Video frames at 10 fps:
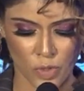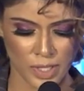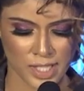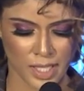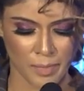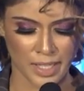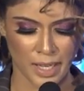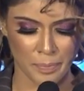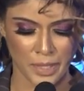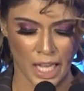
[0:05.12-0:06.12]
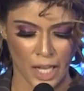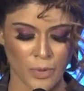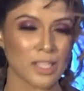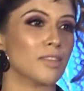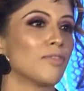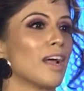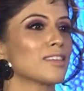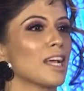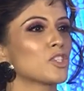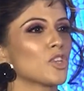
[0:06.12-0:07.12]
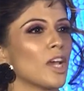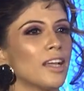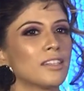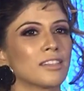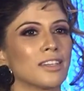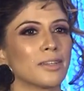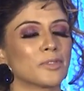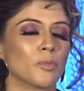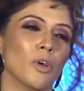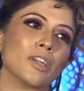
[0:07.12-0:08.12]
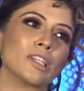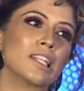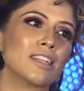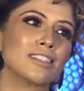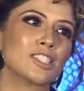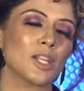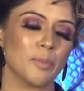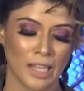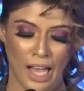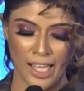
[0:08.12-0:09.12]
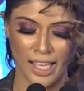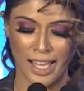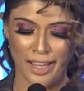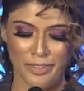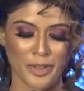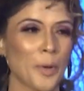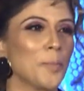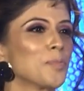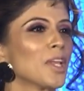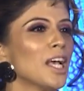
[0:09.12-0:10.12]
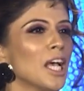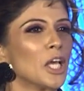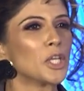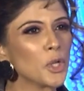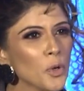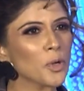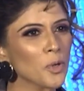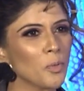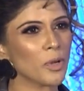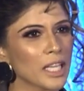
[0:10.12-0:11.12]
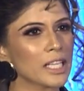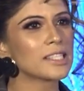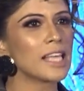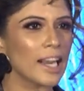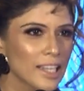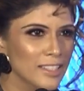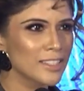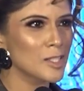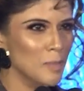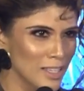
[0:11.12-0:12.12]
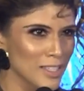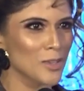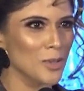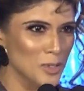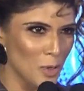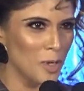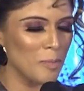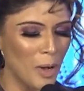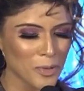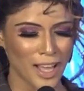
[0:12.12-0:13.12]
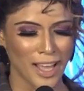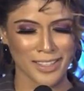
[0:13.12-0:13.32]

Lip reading: What's coming up now is a fireside chat. To be honest, ladies and gentlemen, I have no clue what exactly the speakers are going to talk about and